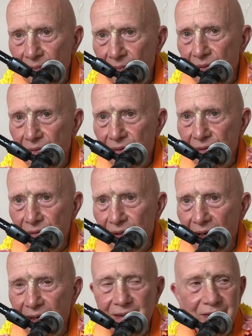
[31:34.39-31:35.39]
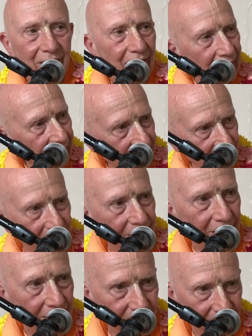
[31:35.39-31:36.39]
But Krishna has
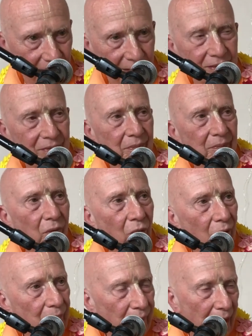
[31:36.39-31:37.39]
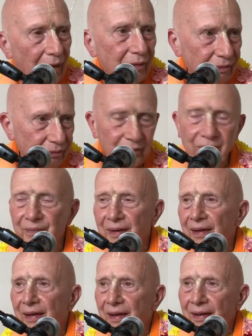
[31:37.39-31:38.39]
everything. He's all powerful.
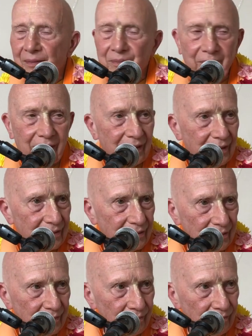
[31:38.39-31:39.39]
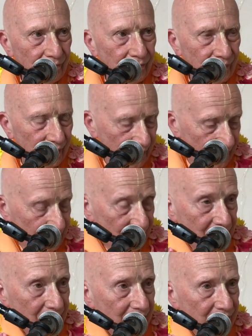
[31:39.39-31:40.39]
But he is, mm, as it
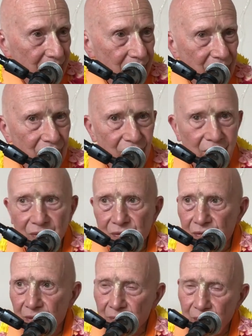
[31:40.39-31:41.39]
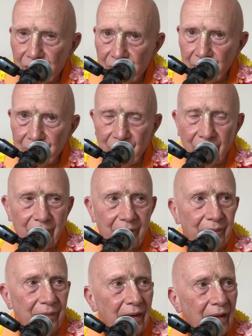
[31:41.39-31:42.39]
says in this verse, the most
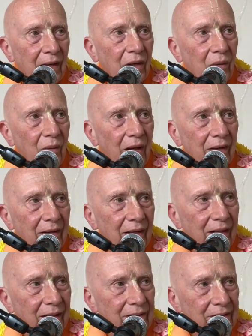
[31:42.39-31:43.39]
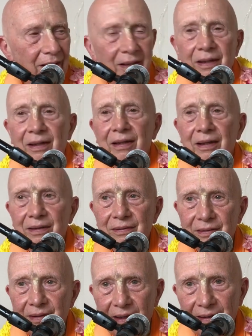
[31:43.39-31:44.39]
important quality is he's
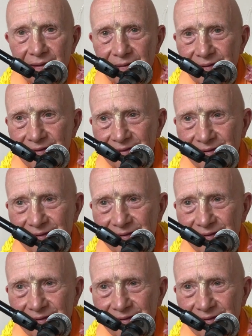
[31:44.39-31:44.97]
kind.